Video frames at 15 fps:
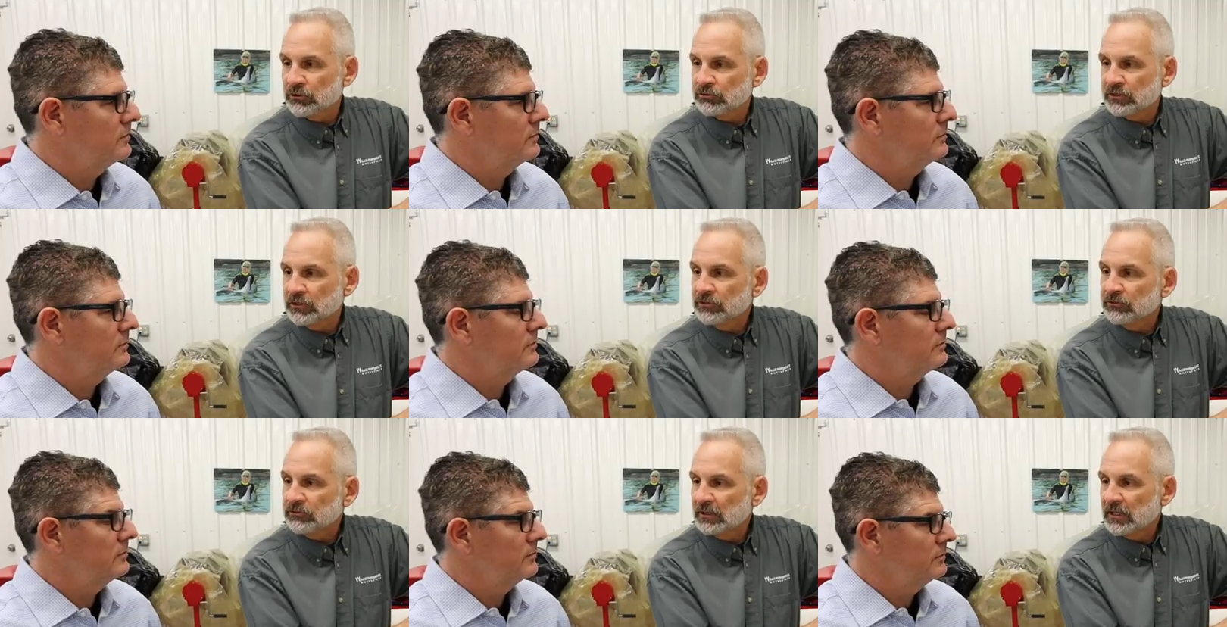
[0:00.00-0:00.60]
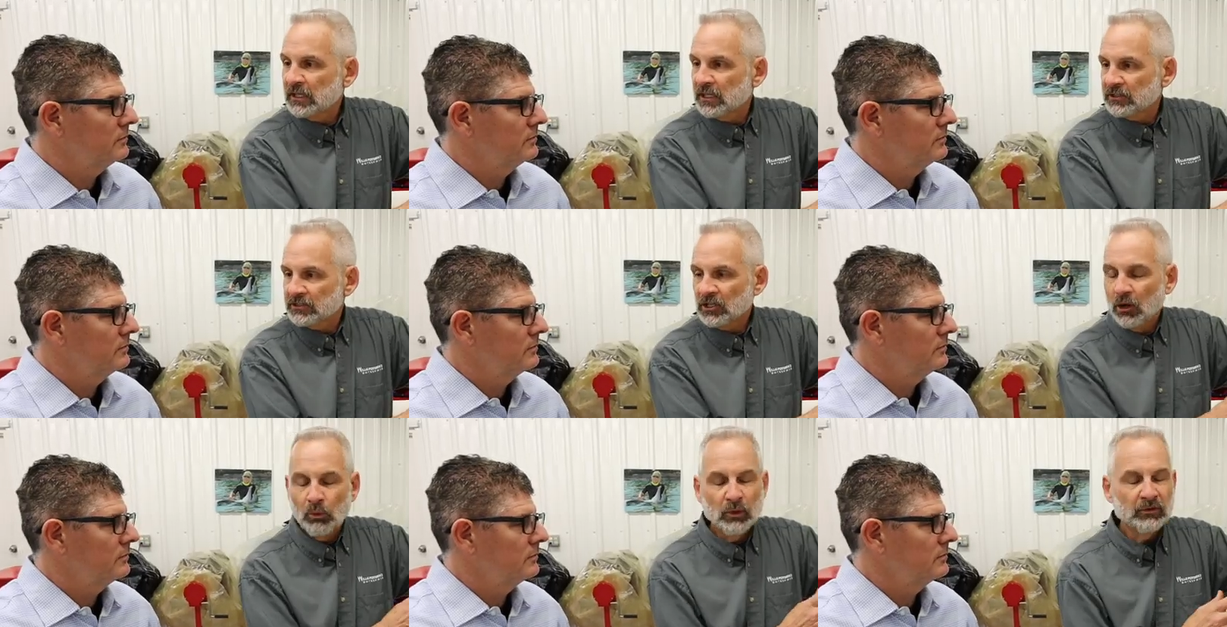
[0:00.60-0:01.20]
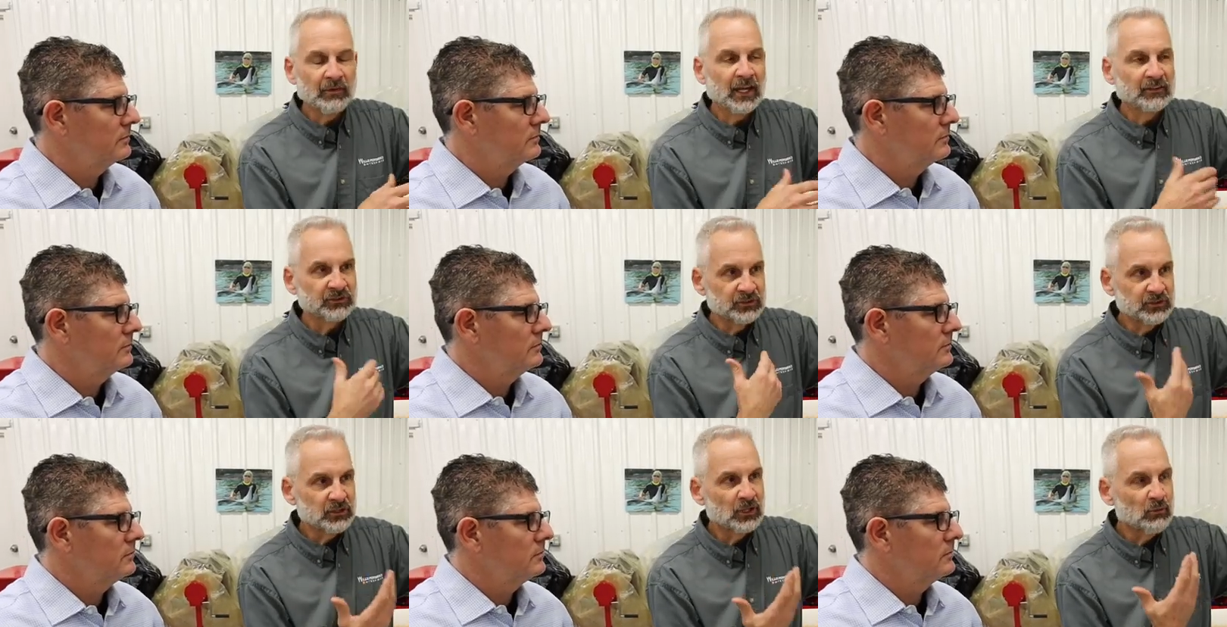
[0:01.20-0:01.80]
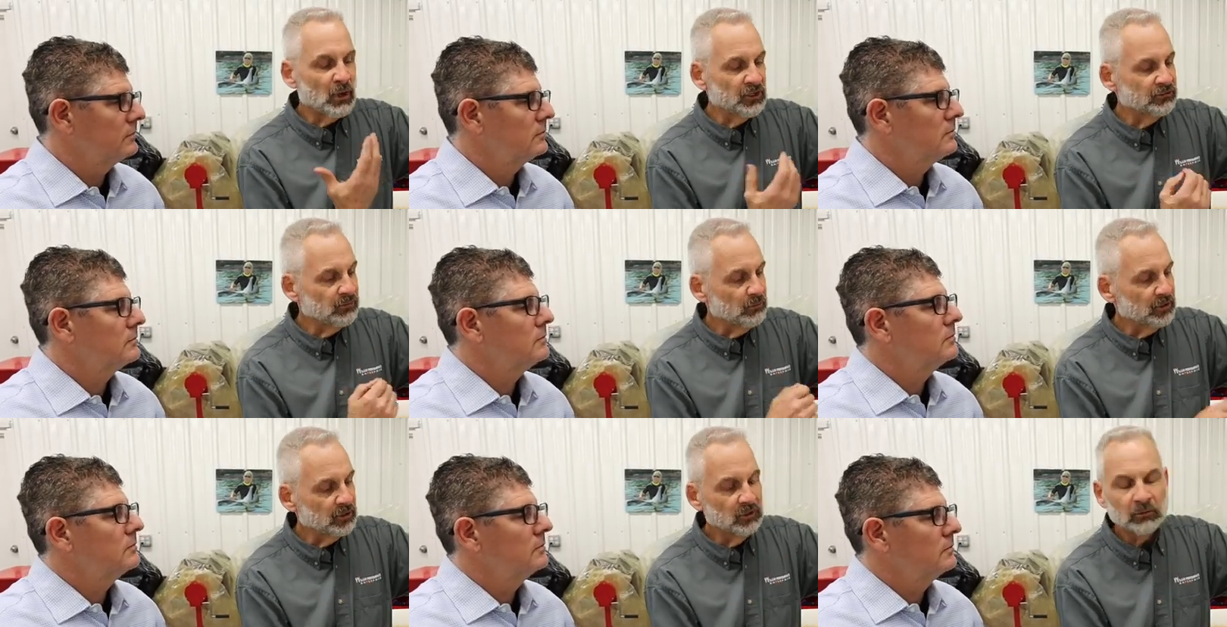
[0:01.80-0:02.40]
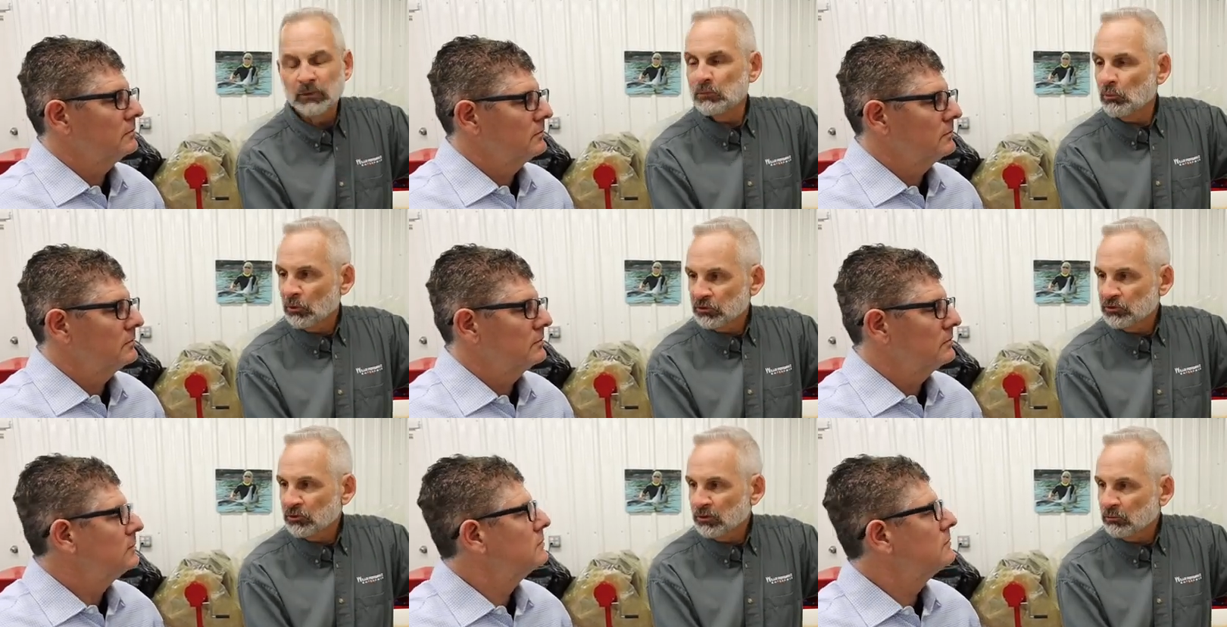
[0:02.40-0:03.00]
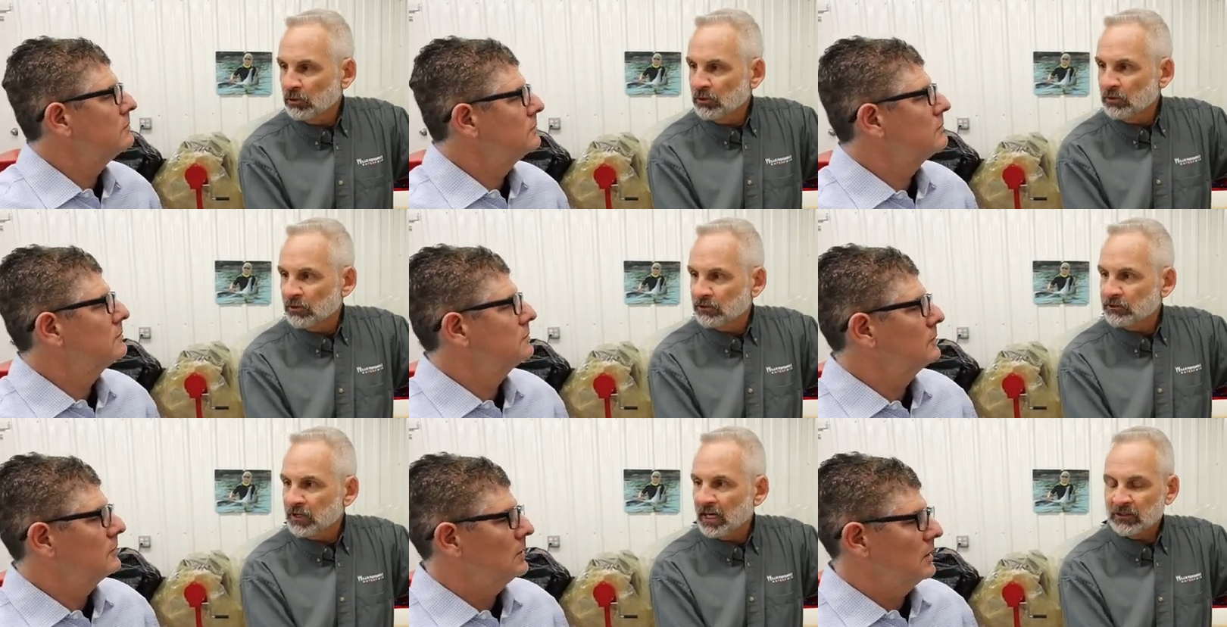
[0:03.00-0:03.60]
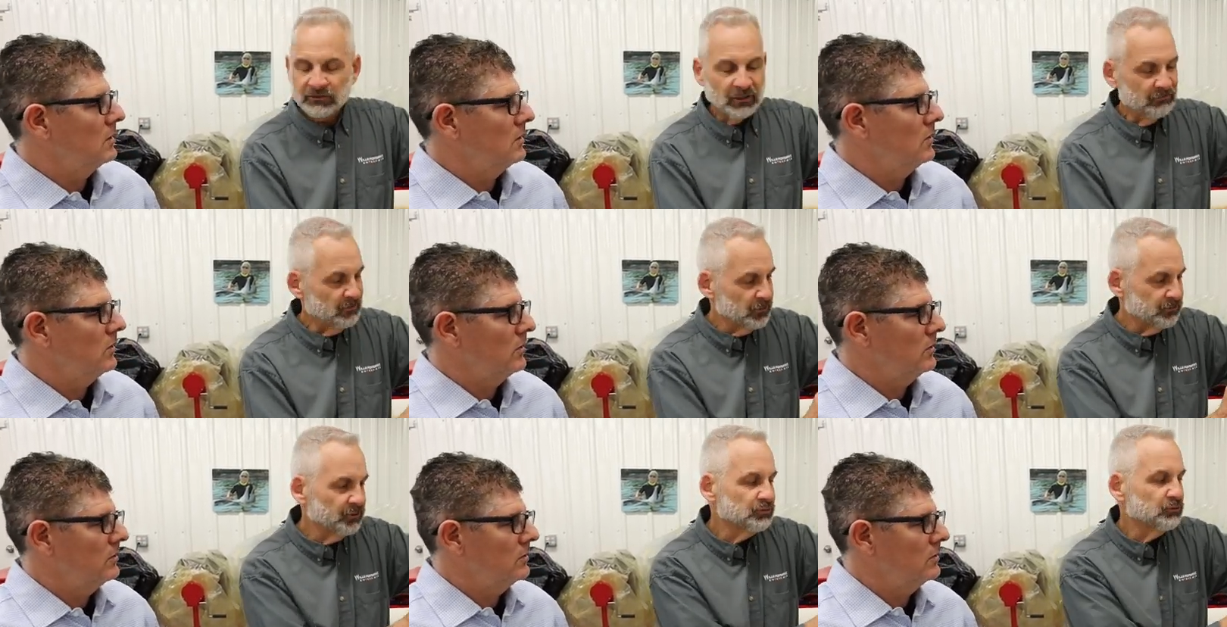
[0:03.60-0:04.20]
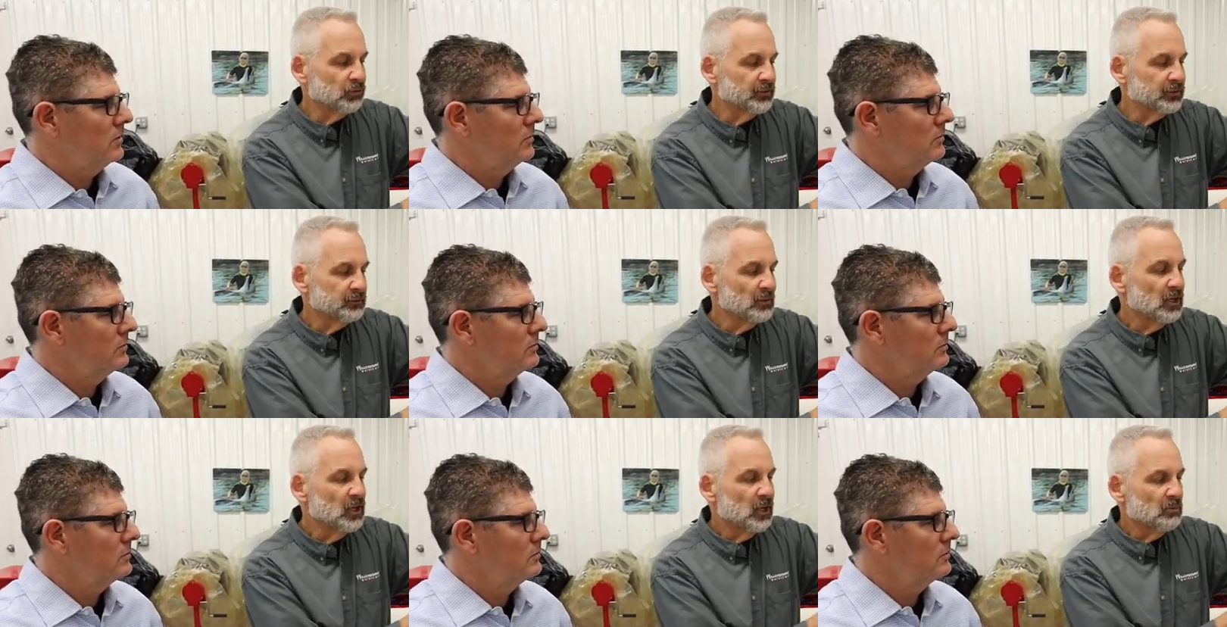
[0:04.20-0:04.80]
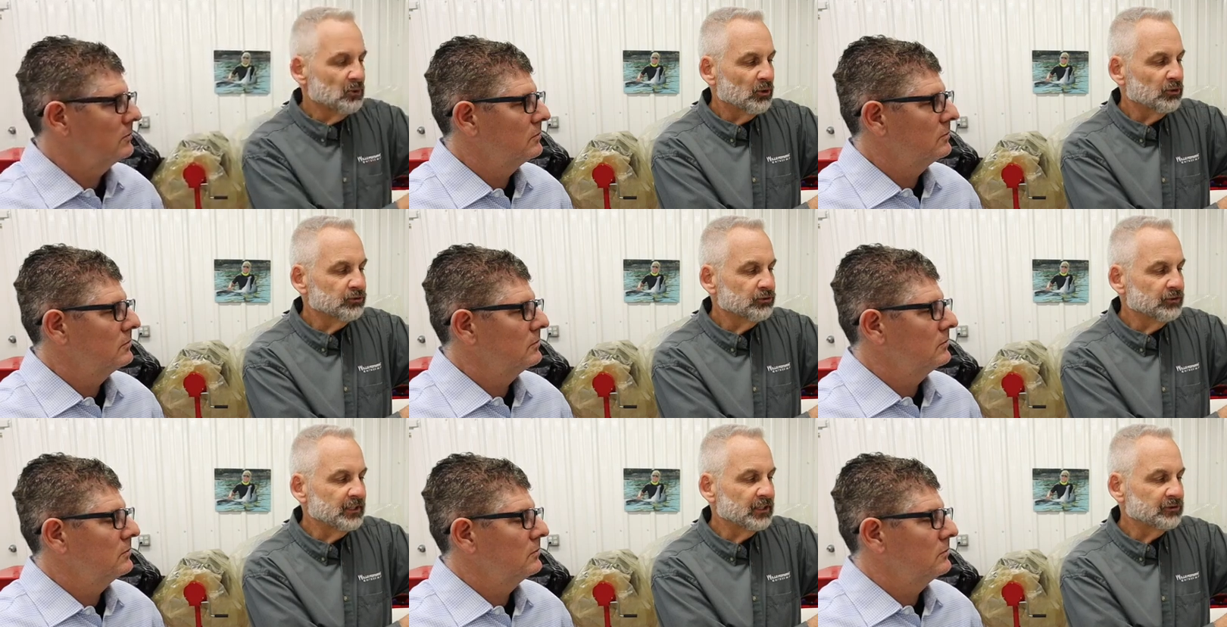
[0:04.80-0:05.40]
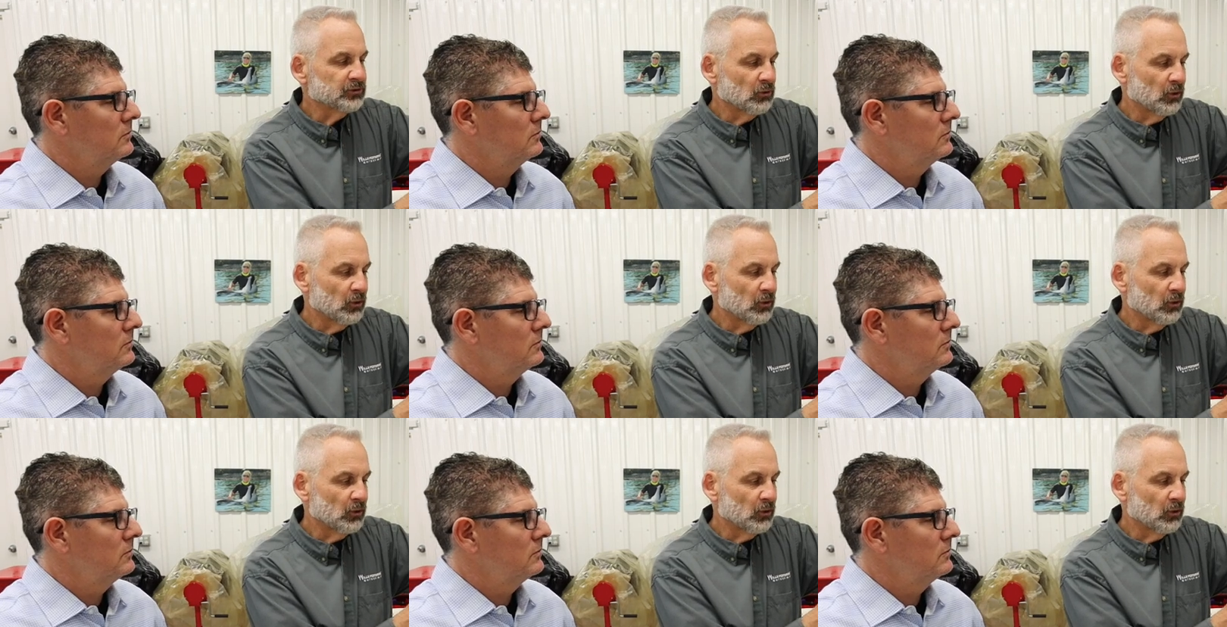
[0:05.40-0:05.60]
Speaker 1: pistons to go with that. So you're going to want something a little bit more durable than the stock stuff. This is for the person that's